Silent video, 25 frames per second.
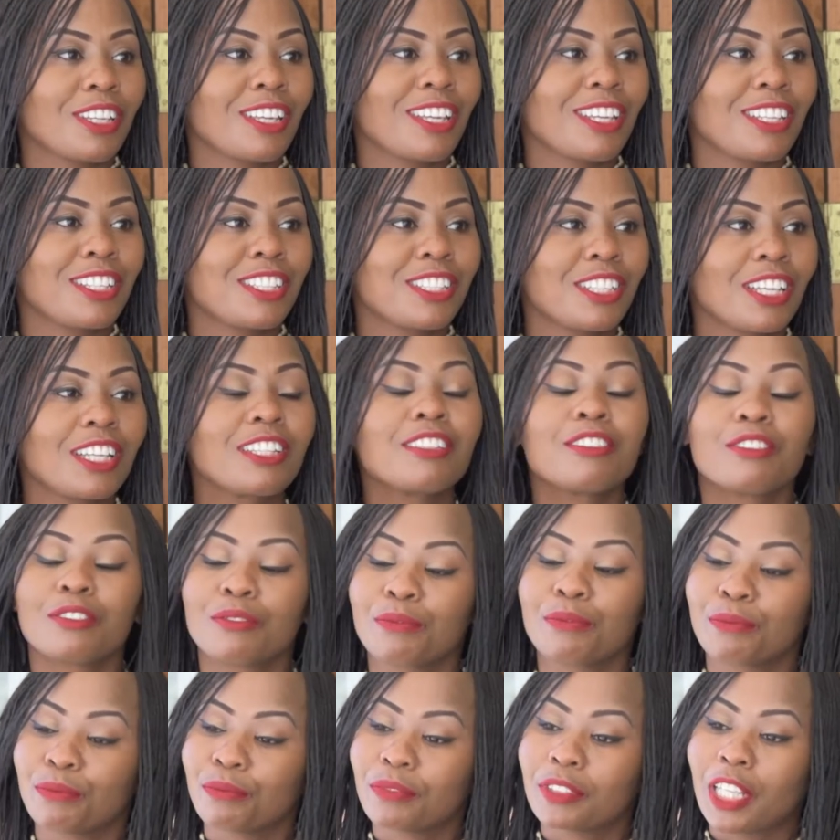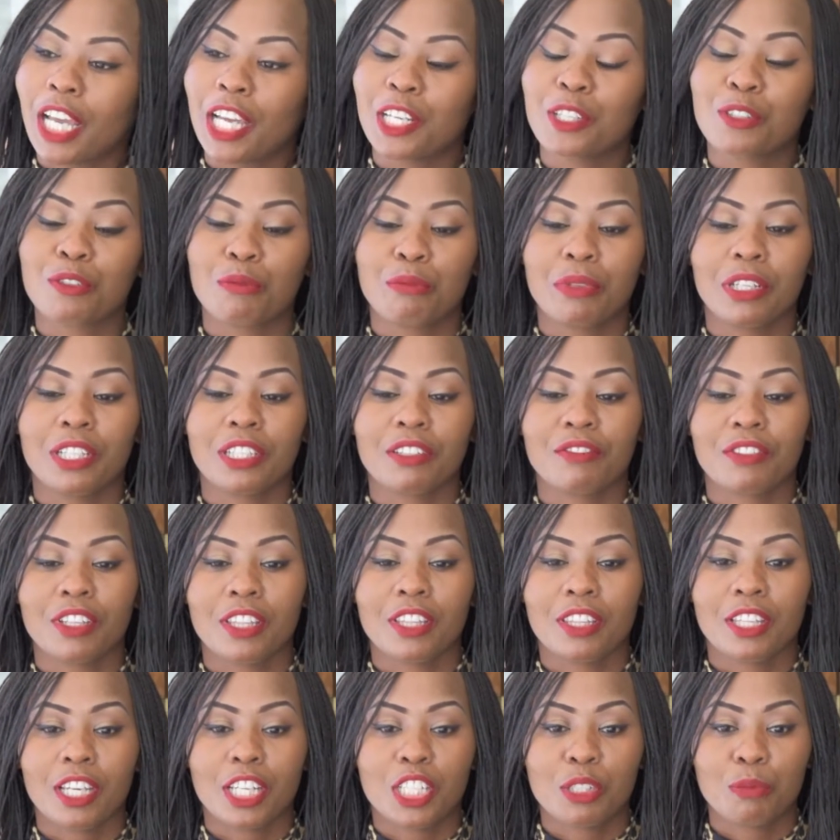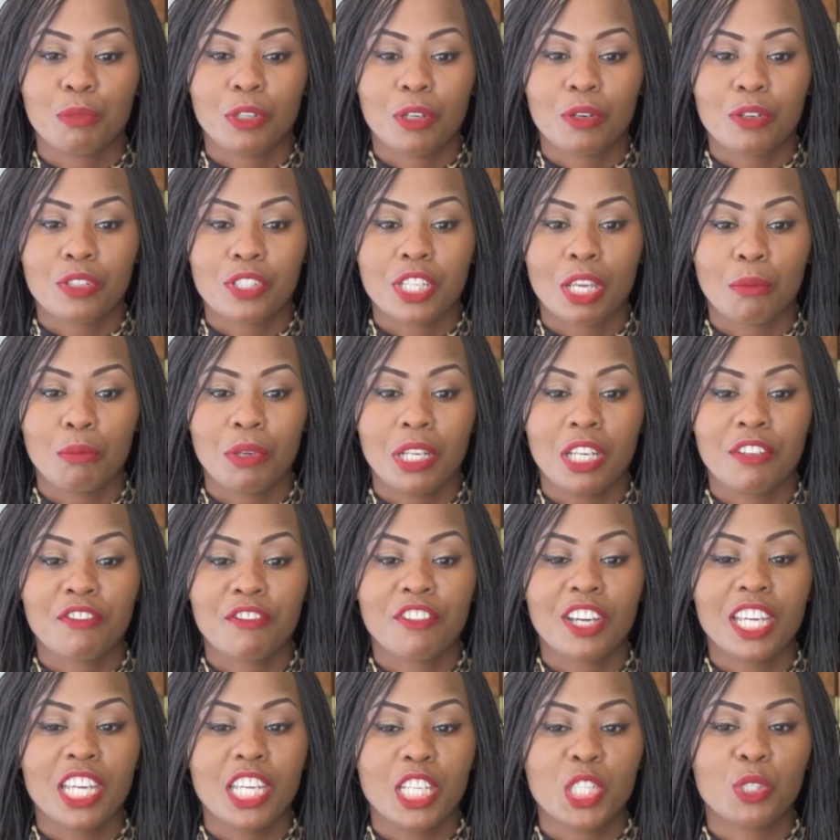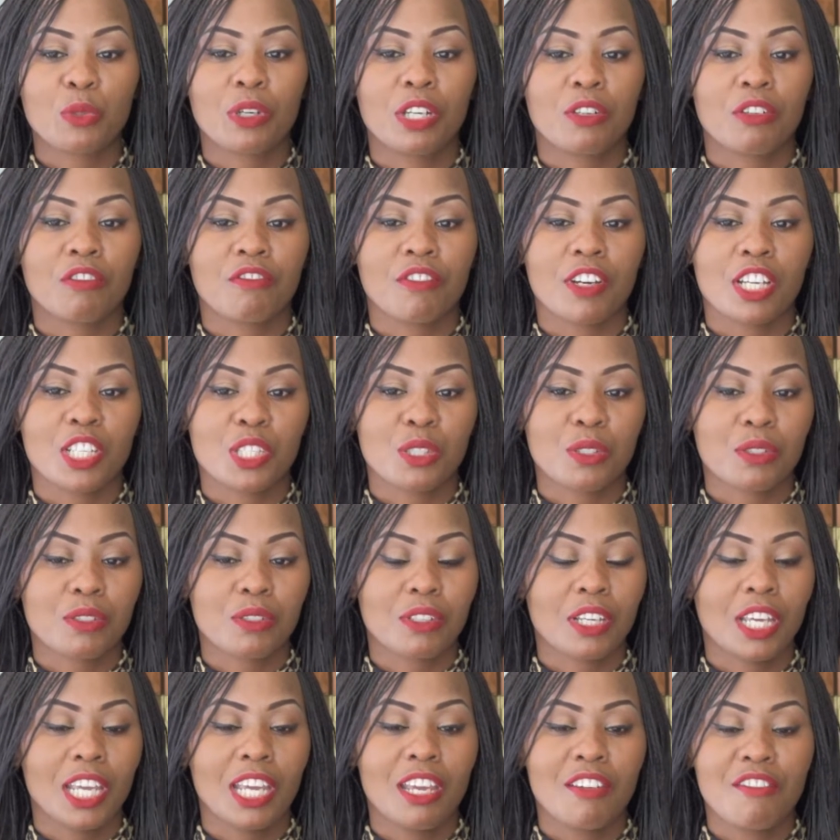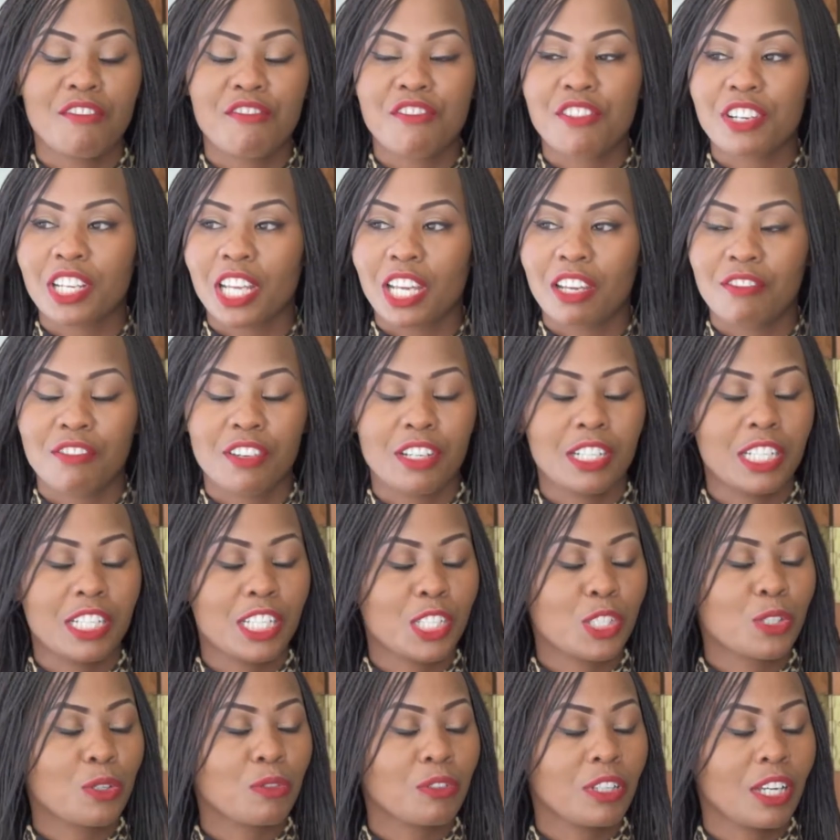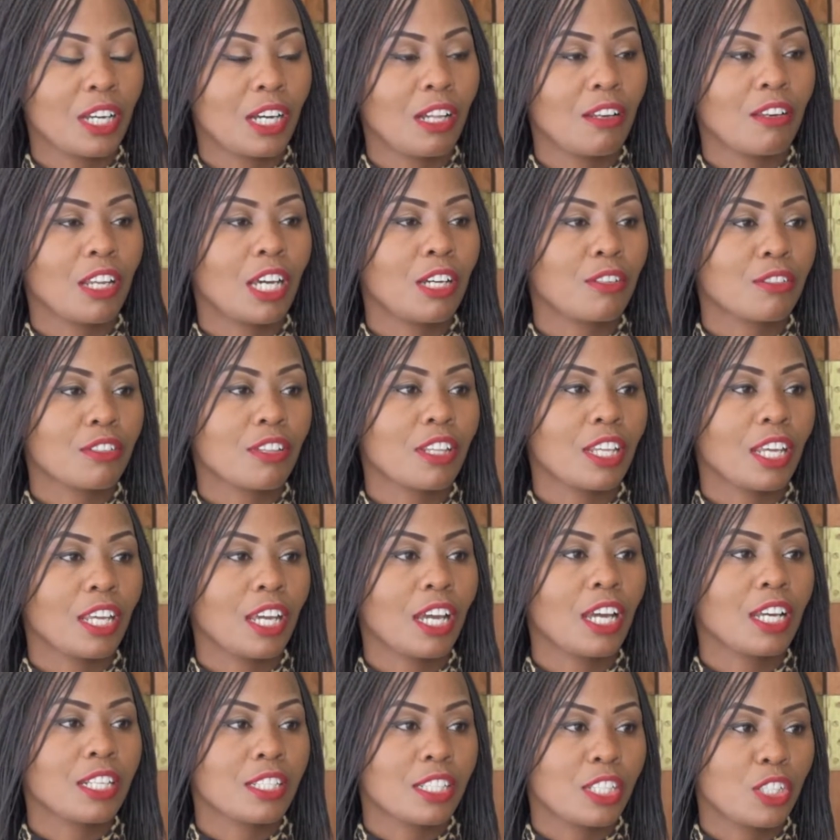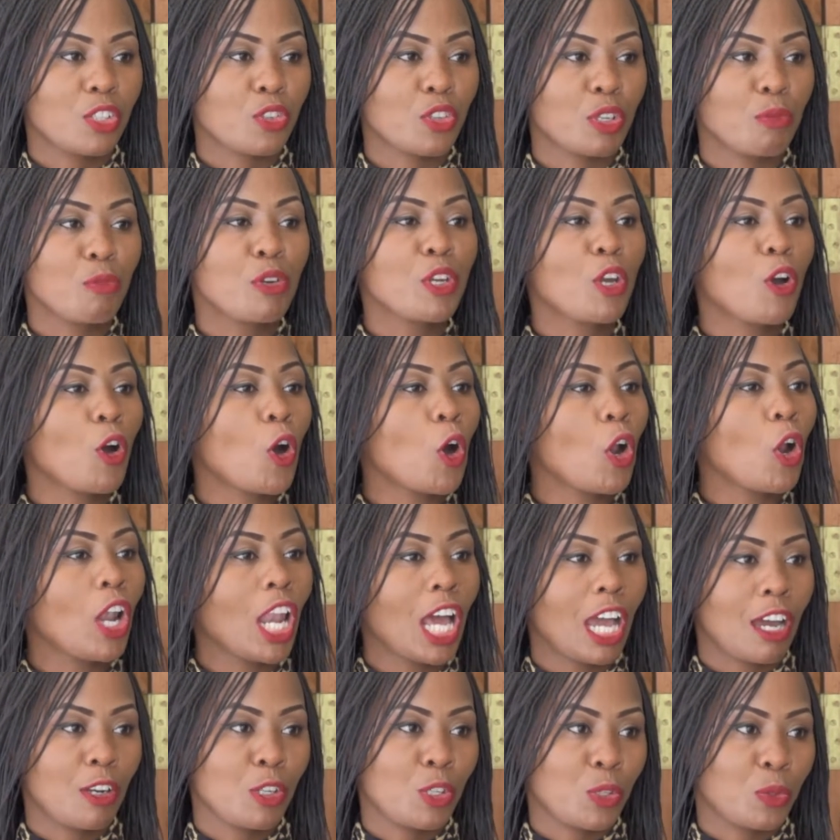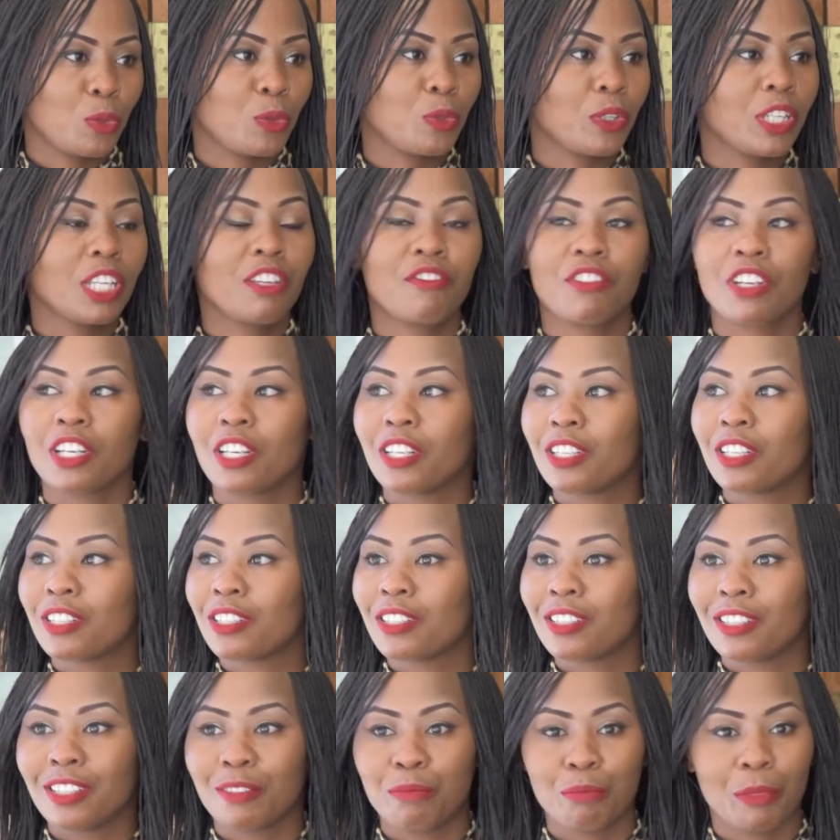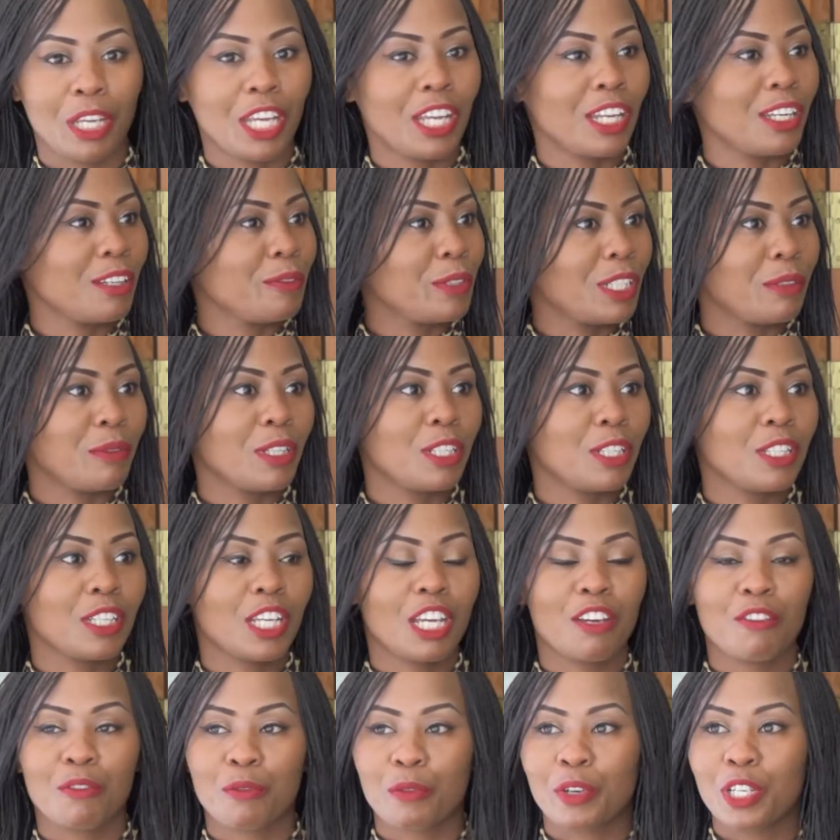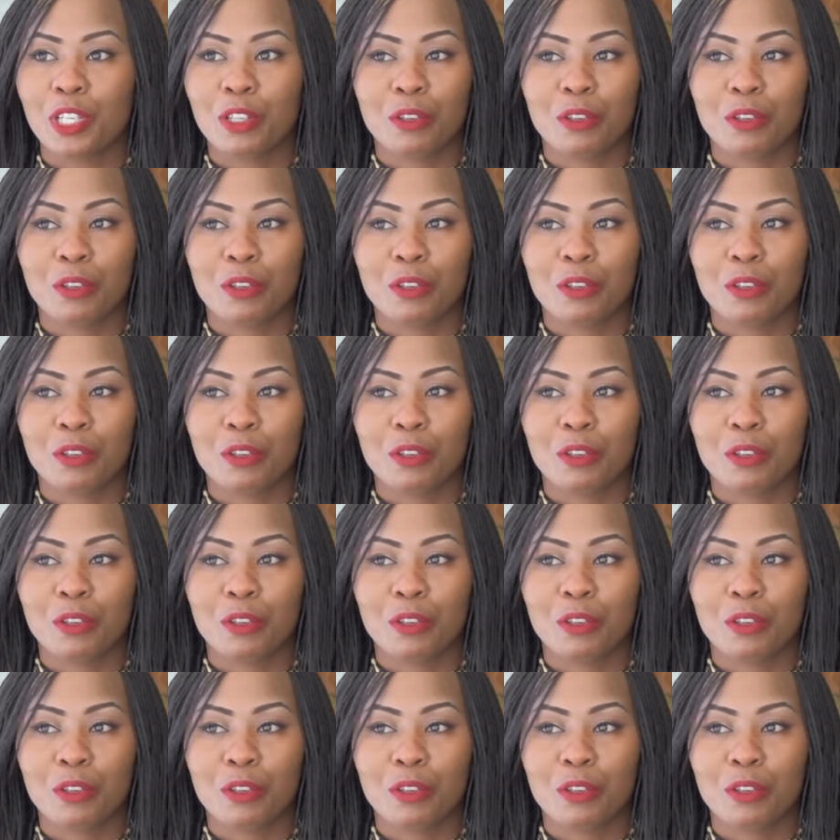to the kitchen. I don't believe in that, because I believe each one of us, every little girl out there has a dream. We all do, even men, women,